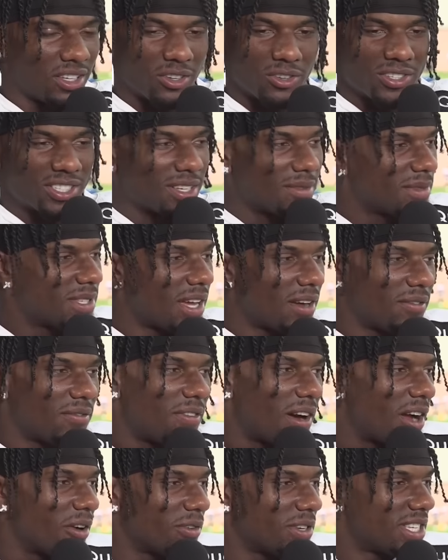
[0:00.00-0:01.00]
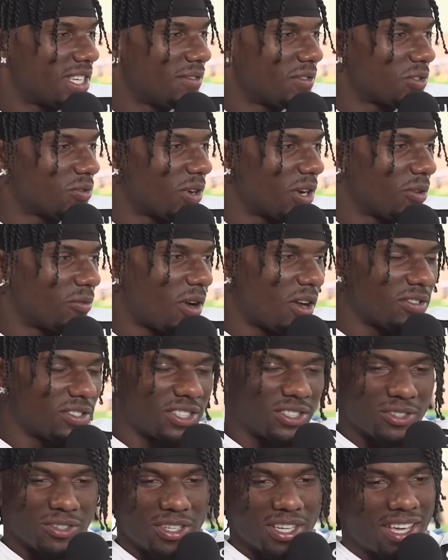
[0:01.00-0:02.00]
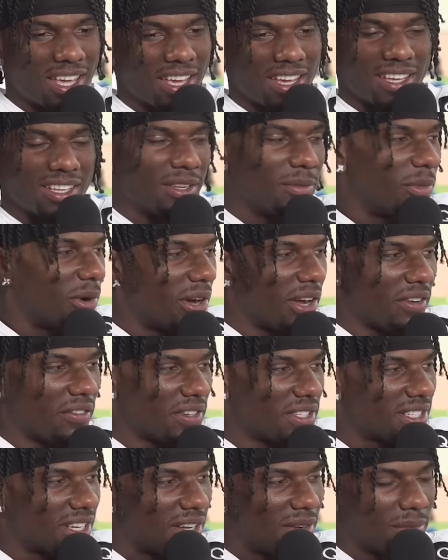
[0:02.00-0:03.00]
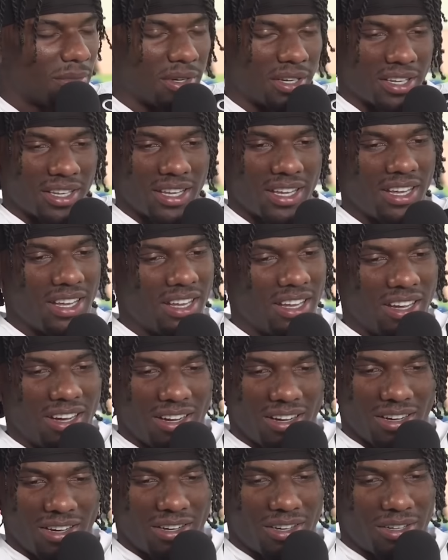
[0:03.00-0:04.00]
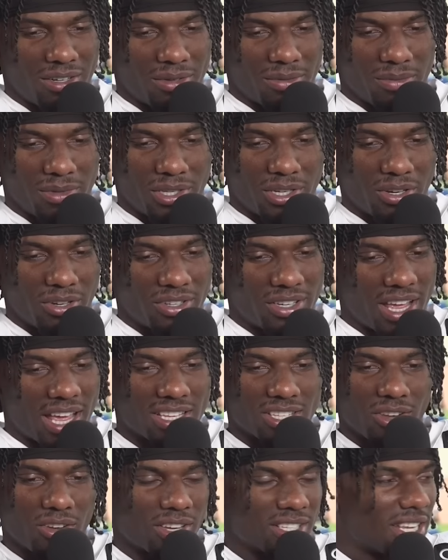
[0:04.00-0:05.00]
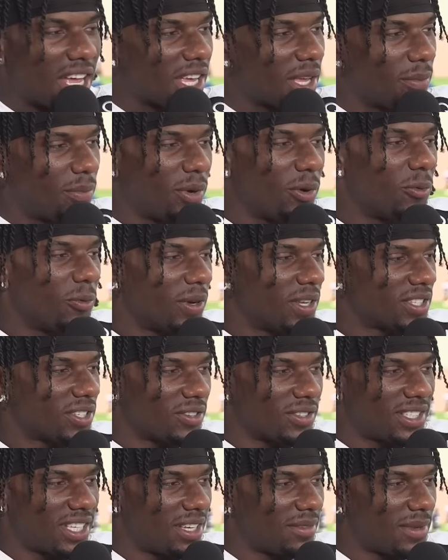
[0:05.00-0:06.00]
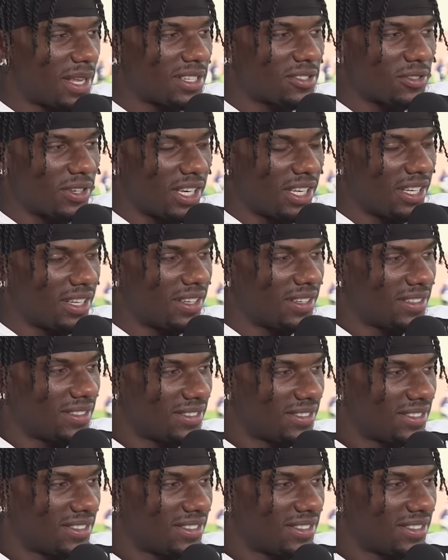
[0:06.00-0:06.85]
You know, sometimes five receivers running routes. You know, you can't get the ball every time, but um, you know, as long as I can put wins on tape, that's really it.